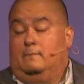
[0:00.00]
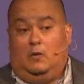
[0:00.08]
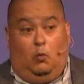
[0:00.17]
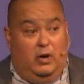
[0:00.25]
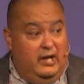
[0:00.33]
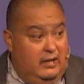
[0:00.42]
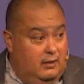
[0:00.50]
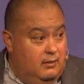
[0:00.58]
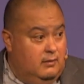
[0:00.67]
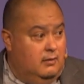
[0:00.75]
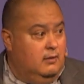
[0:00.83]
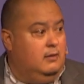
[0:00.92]
What?
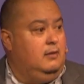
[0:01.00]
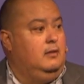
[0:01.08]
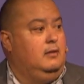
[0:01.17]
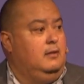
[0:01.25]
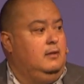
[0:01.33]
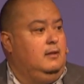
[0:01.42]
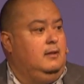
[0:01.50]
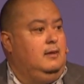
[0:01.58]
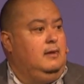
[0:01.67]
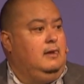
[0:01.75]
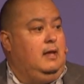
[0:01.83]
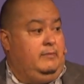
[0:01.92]

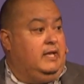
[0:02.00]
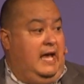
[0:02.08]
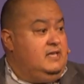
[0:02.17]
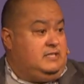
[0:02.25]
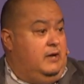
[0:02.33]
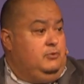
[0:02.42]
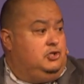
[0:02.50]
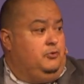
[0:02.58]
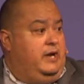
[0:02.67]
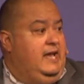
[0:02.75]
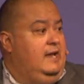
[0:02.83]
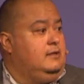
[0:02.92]
I mean, guys, how would you
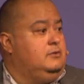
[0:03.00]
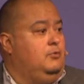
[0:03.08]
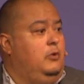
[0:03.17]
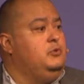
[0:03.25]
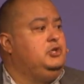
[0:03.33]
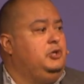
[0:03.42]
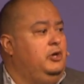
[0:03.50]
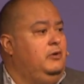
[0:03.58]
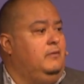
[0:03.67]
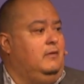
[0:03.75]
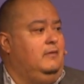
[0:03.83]
react? What would you do?